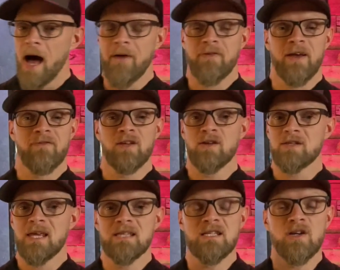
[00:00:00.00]
I've given you
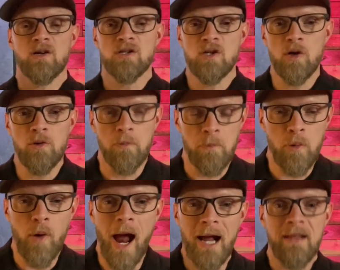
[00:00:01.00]
things that you can do,
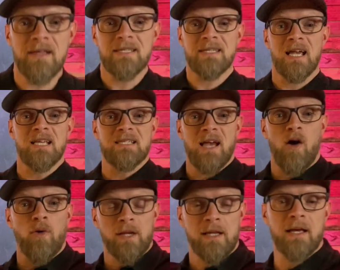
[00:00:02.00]
miraculous things that
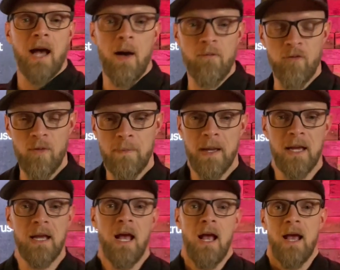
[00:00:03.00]
only can come from
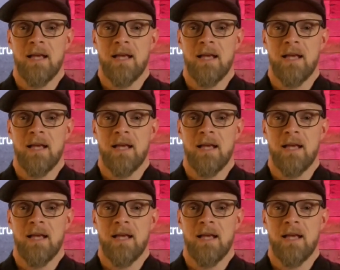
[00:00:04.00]
me.